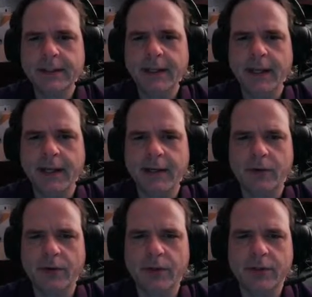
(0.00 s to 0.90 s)
and in
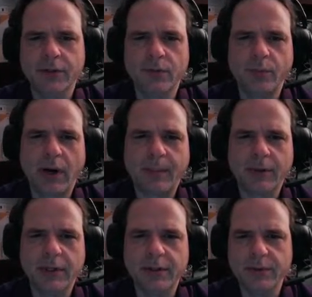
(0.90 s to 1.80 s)
order to
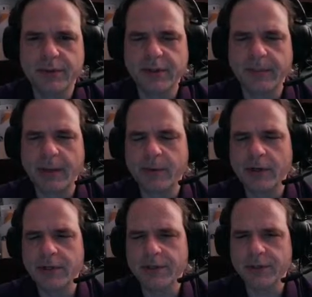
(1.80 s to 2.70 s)
properly do some
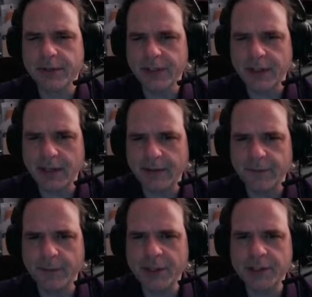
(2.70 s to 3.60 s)
operations, you'll need that
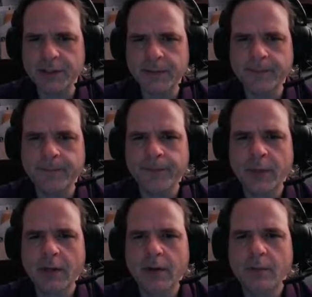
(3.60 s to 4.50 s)
information.
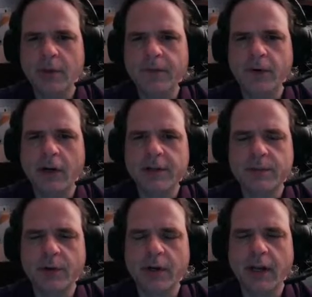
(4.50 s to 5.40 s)
But for us,
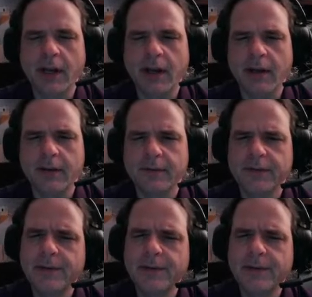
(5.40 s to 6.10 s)
we're going to have,